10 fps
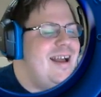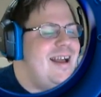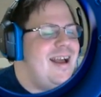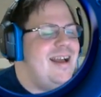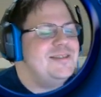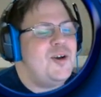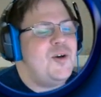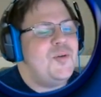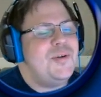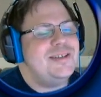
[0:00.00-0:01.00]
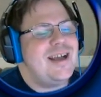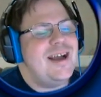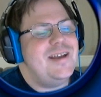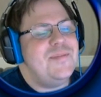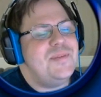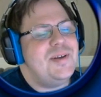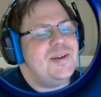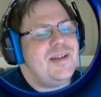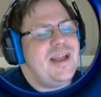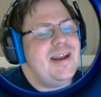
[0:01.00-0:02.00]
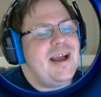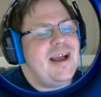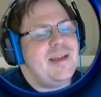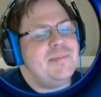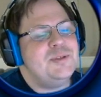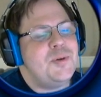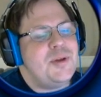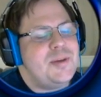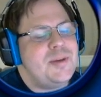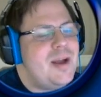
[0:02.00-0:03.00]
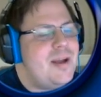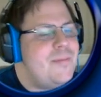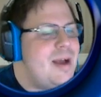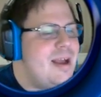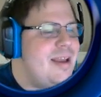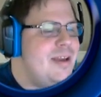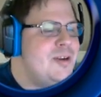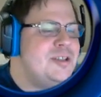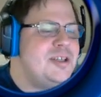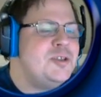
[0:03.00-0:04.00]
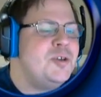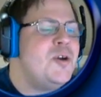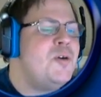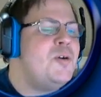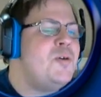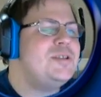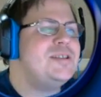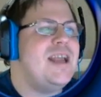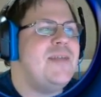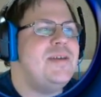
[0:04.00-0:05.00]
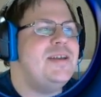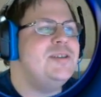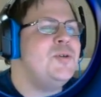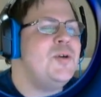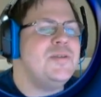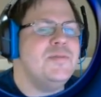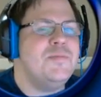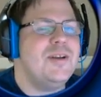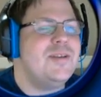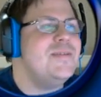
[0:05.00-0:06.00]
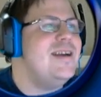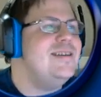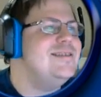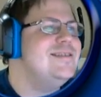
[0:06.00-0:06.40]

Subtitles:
As always, I am Bill, and I am joined by my interstitial co-hosts Amy and Jordan. Welcome, guys.